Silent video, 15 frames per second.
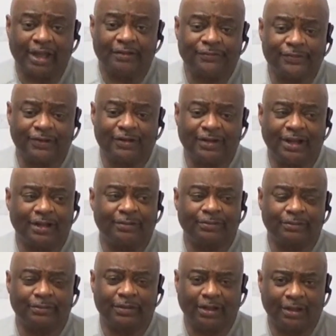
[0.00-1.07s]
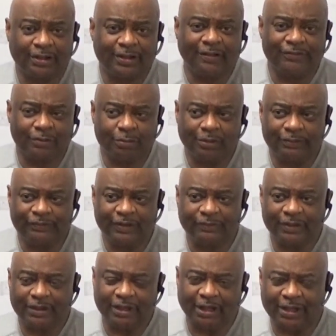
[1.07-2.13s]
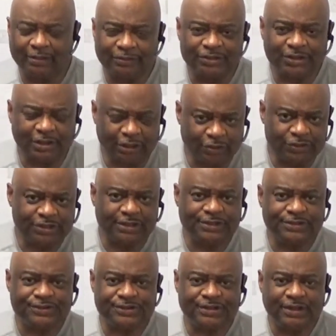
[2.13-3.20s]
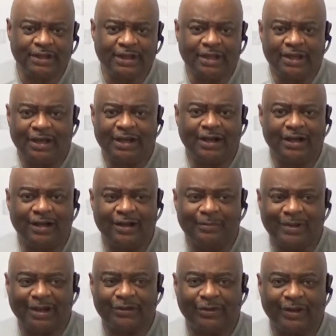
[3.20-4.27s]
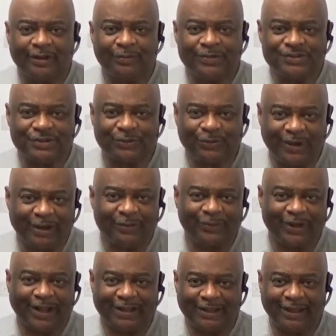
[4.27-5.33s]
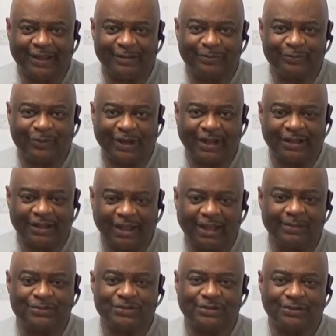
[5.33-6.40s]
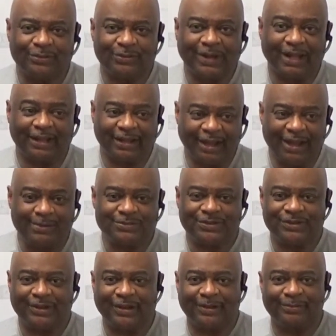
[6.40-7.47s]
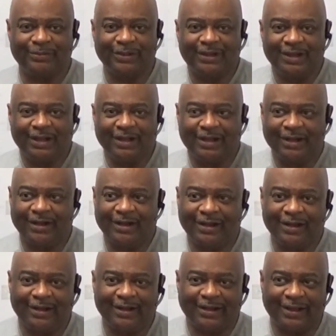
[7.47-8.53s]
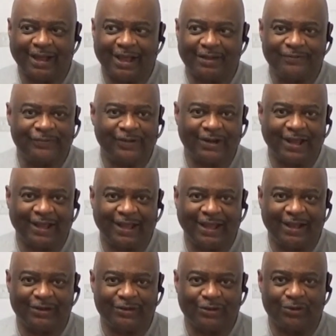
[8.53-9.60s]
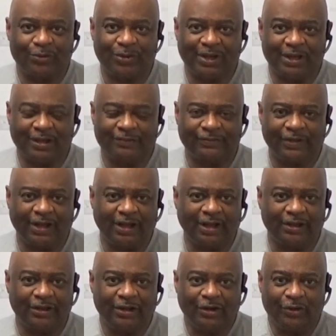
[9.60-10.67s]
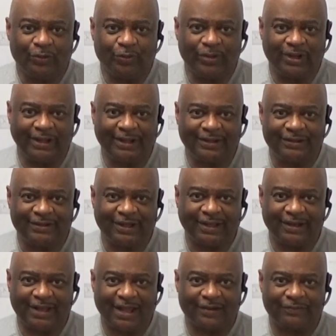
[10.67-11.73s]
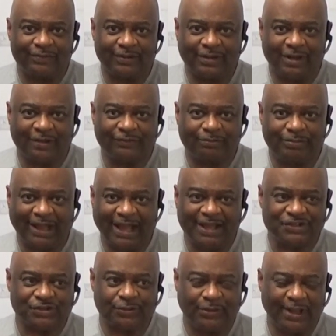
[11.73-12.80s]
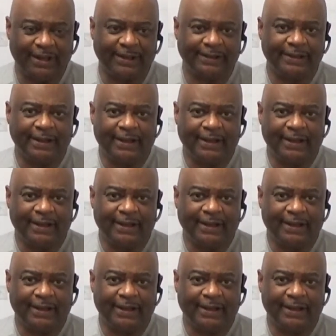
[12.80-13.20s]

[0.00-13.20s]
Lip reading: I feel comfortable with Vivix Solutions. My credit was a wreck when I came to them. I felt I had no way of really digging out of past credit.